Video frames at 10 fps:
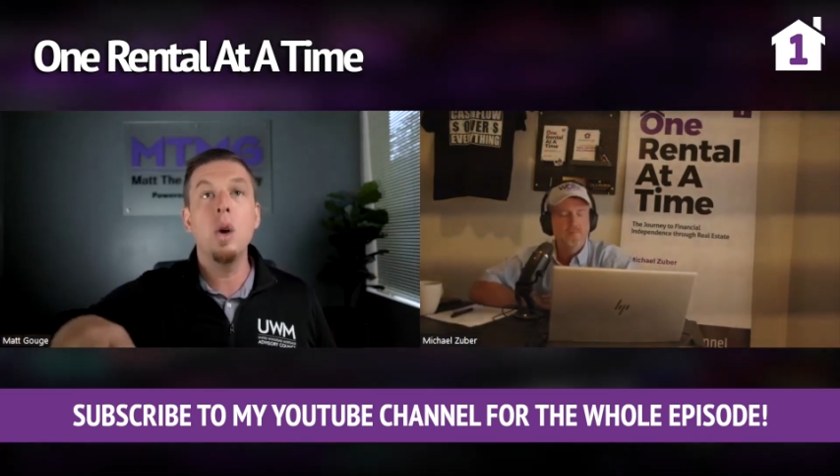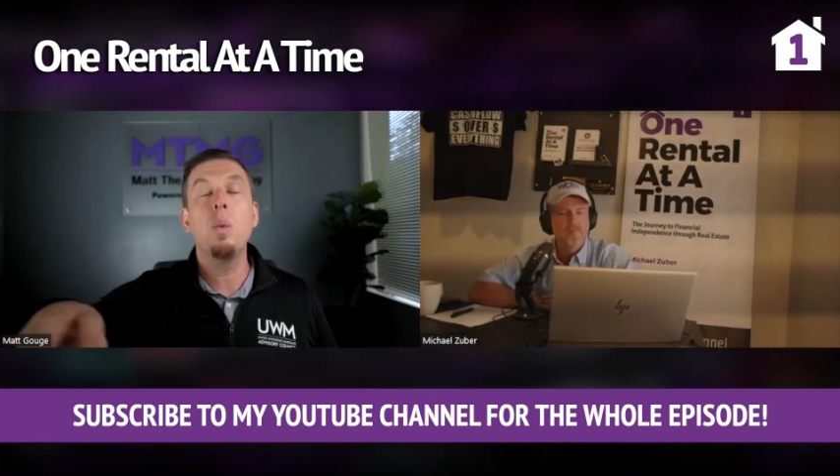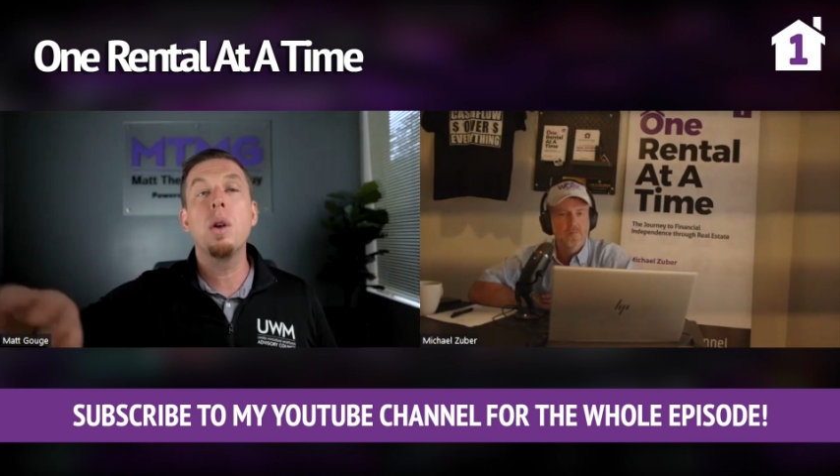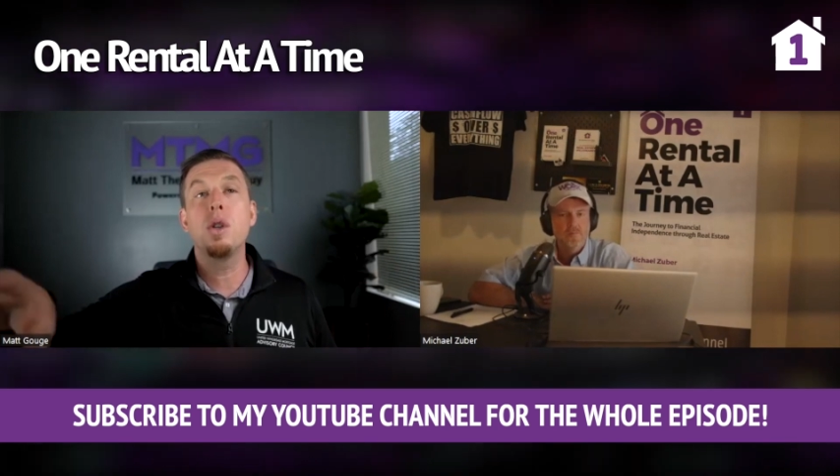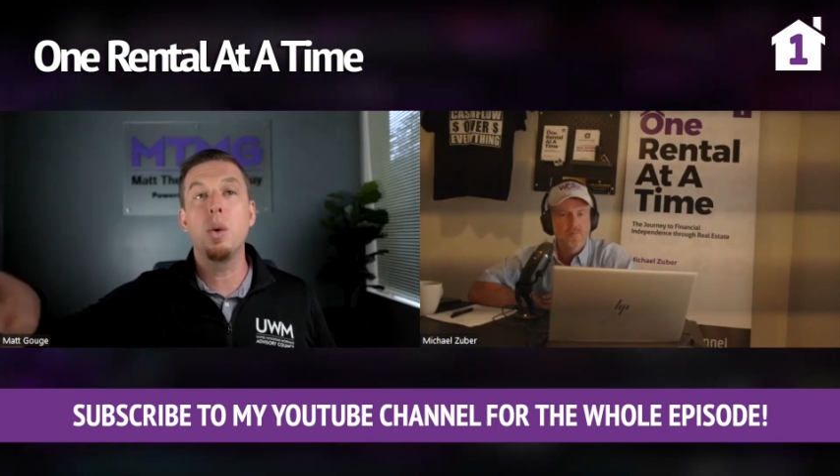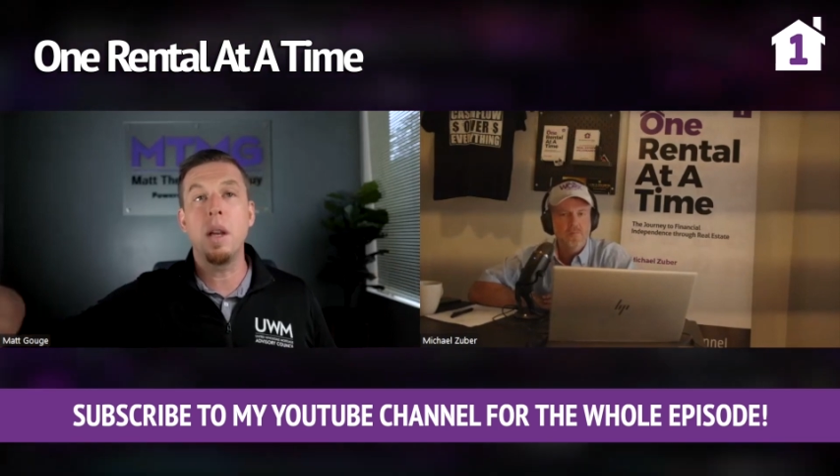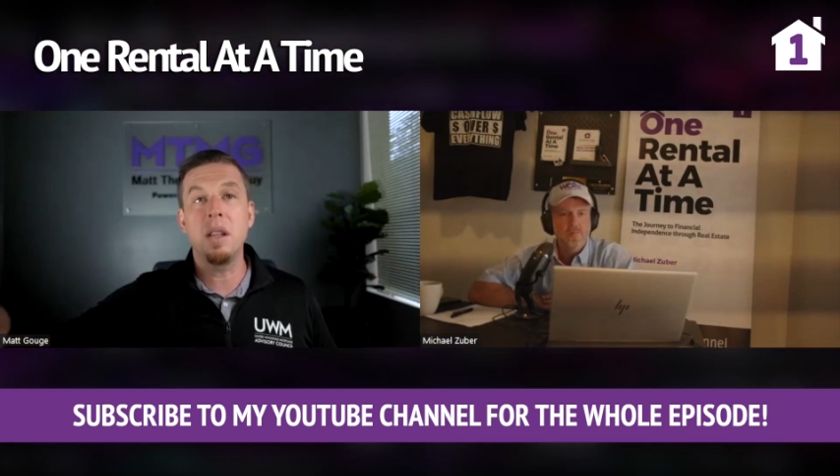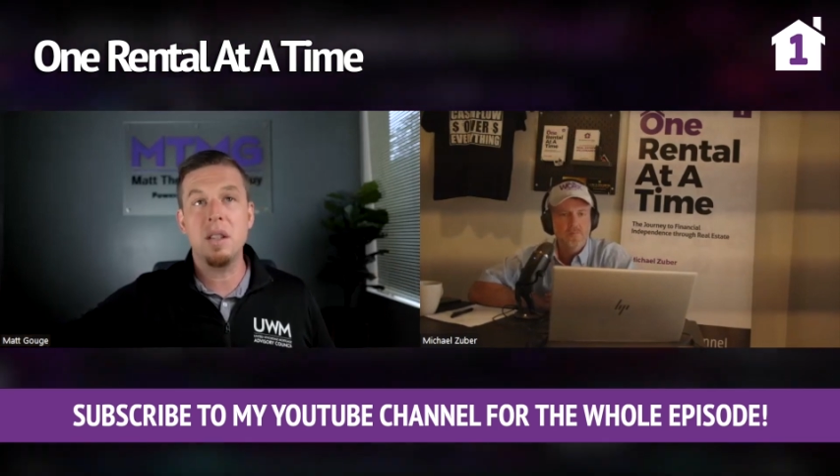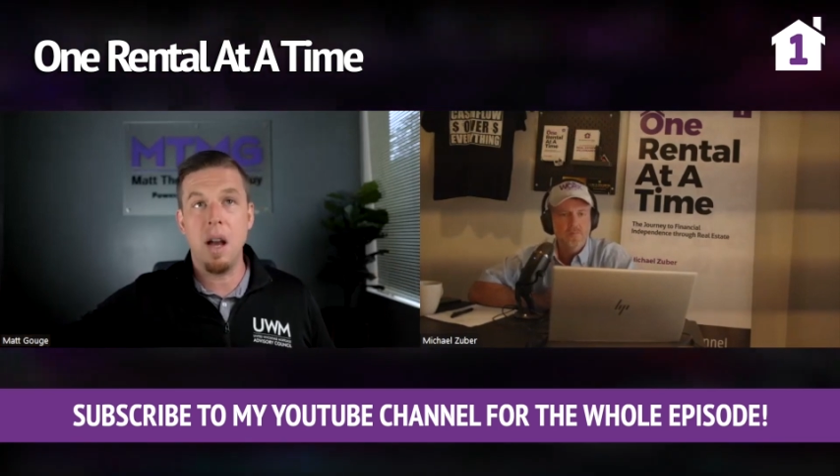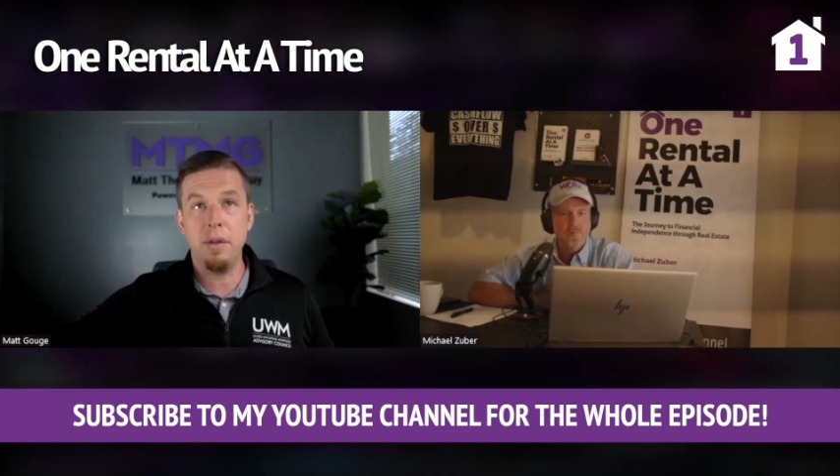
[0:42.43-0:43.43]
we were doing
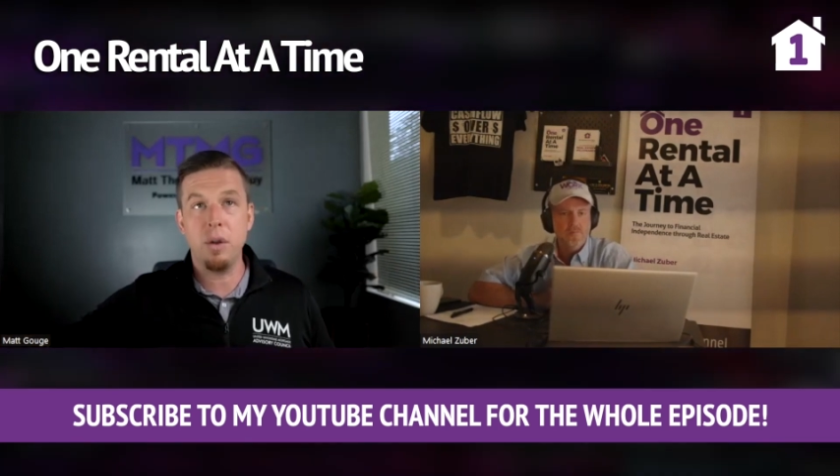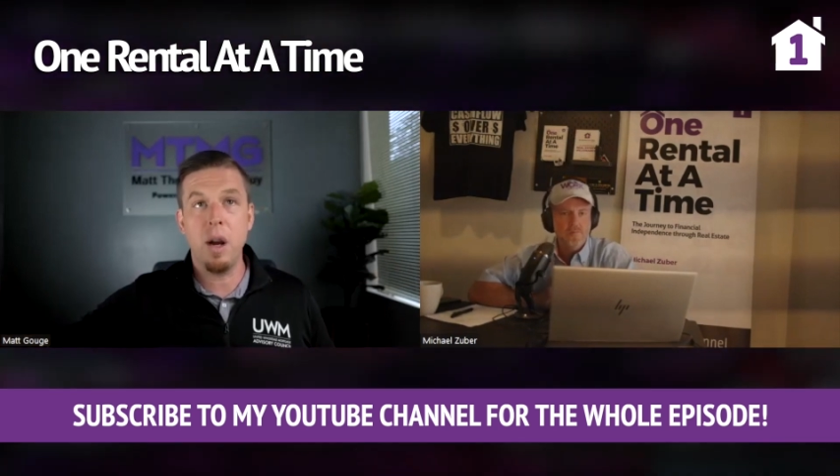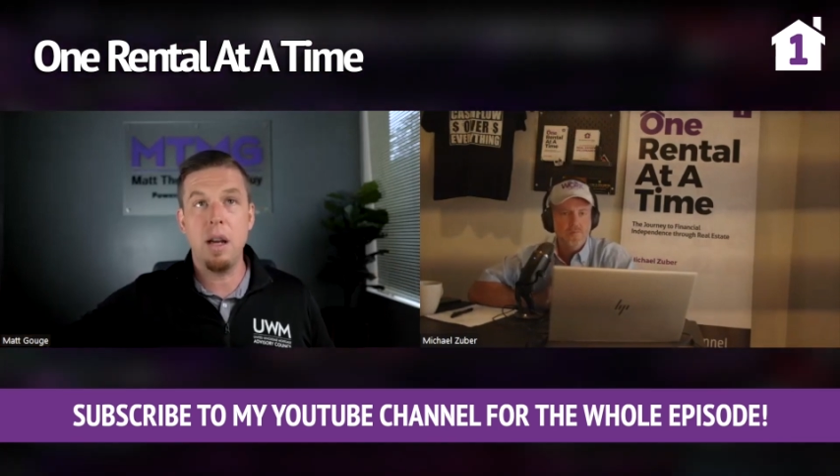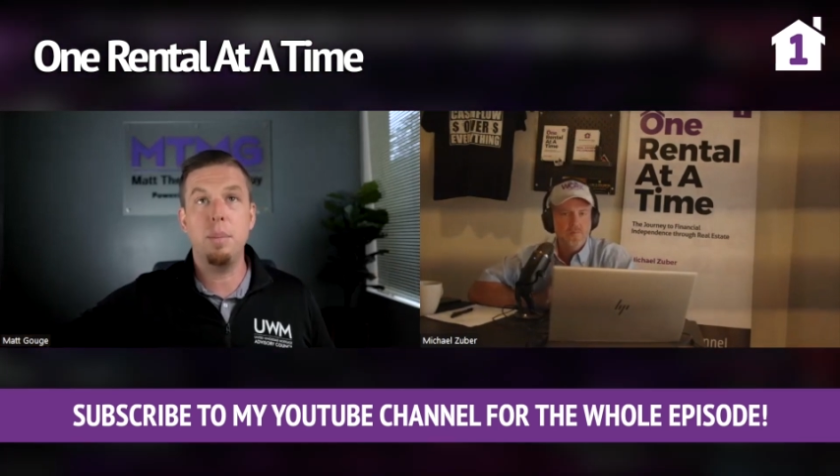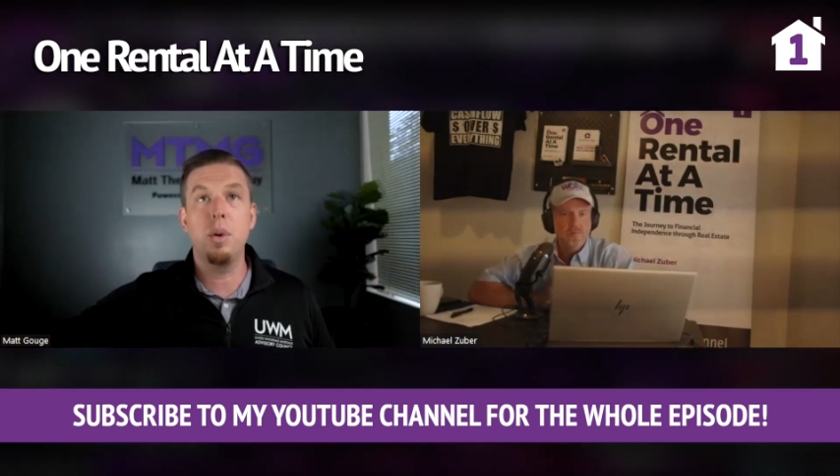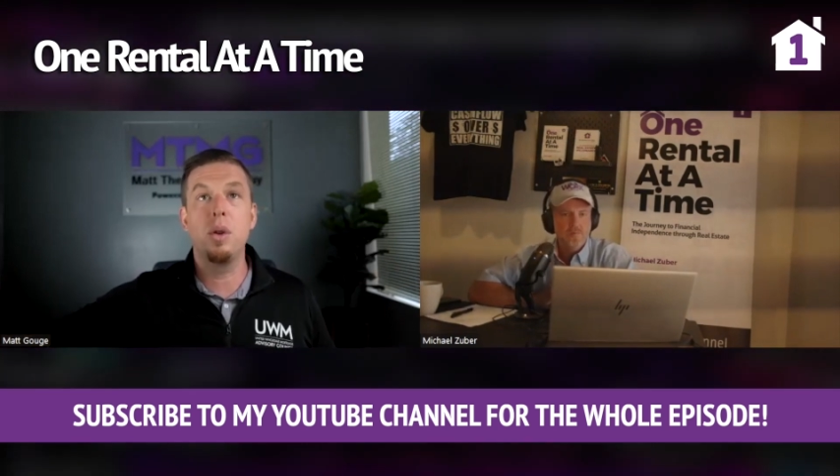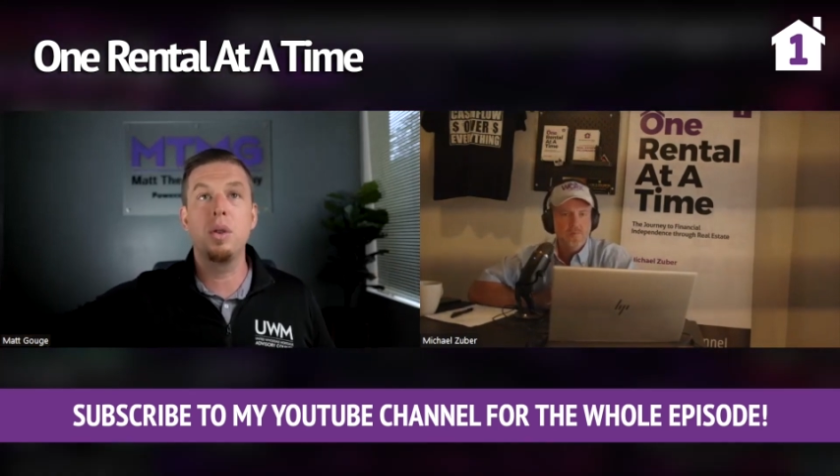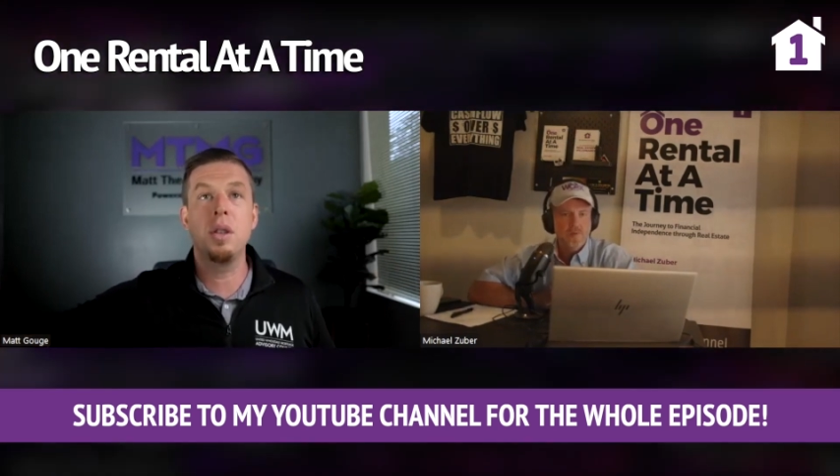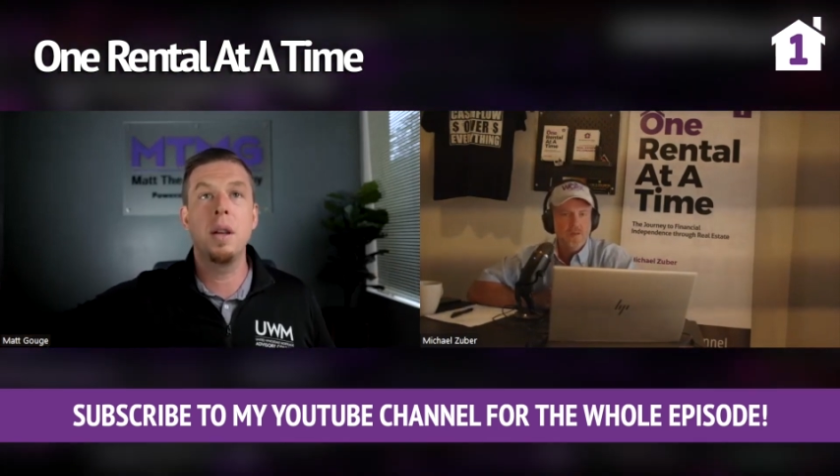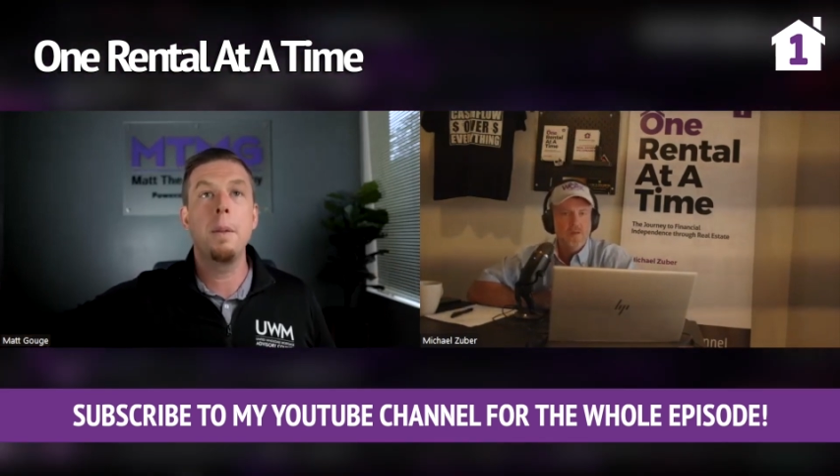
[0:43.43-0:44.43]
soft credit
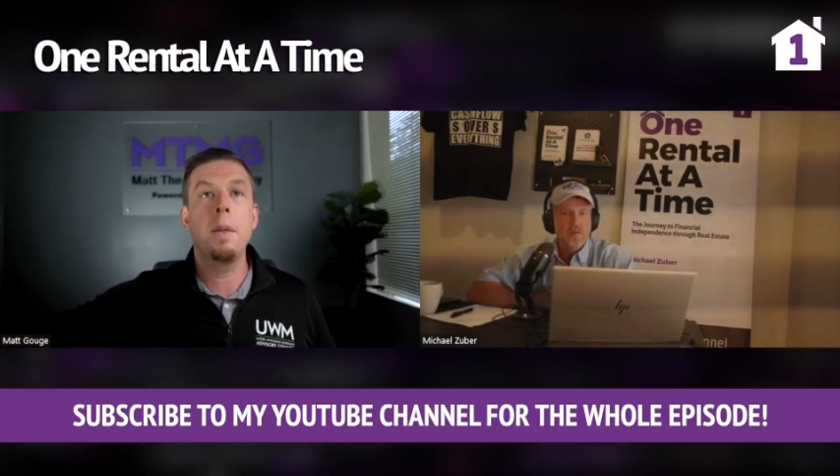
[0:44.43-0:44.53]
pulls,